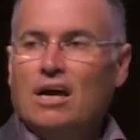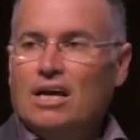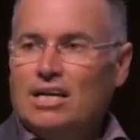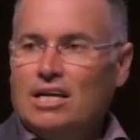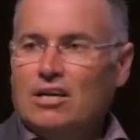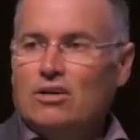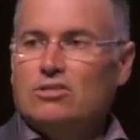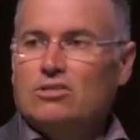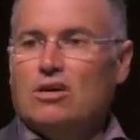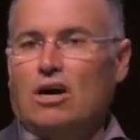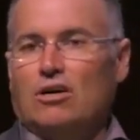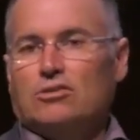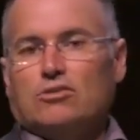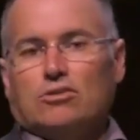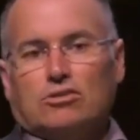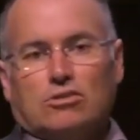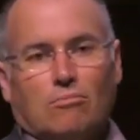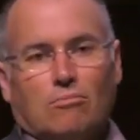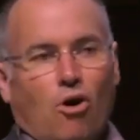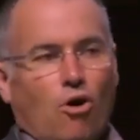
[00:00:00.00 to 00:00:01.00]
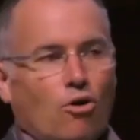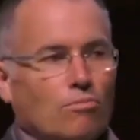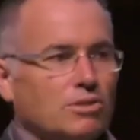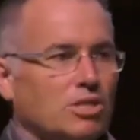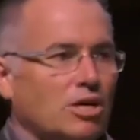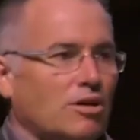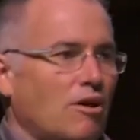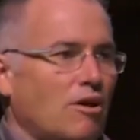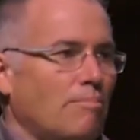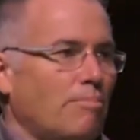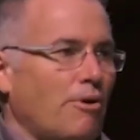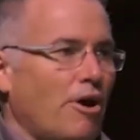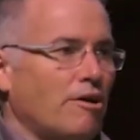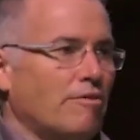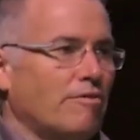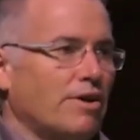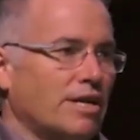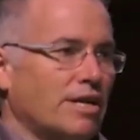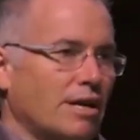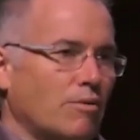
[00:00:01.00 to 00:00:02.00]
Here's also some homes that are part
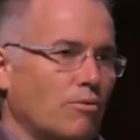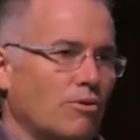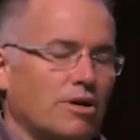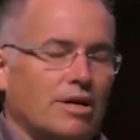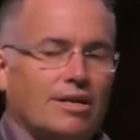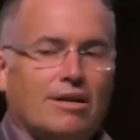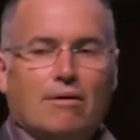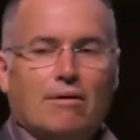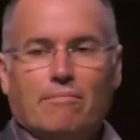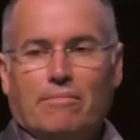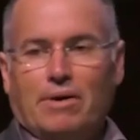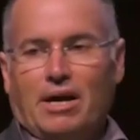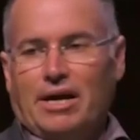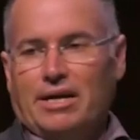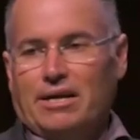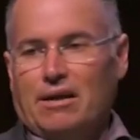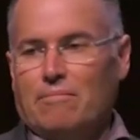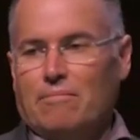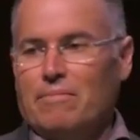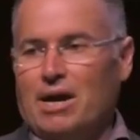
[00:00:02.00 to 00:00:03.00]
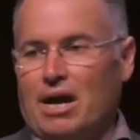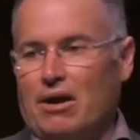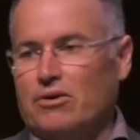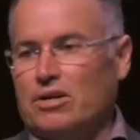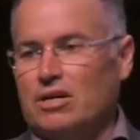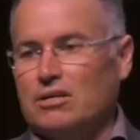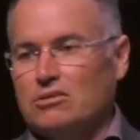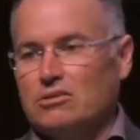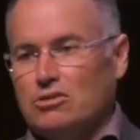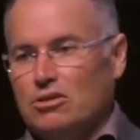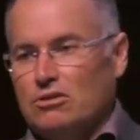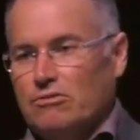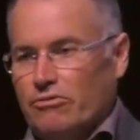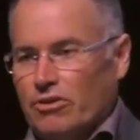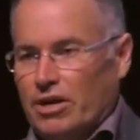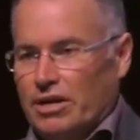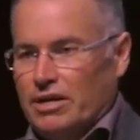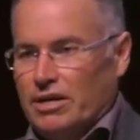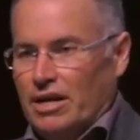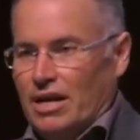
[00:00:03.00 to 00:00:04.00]
of our network and are Marriott
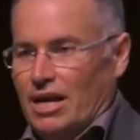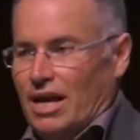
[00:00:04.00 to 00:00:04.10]
certified.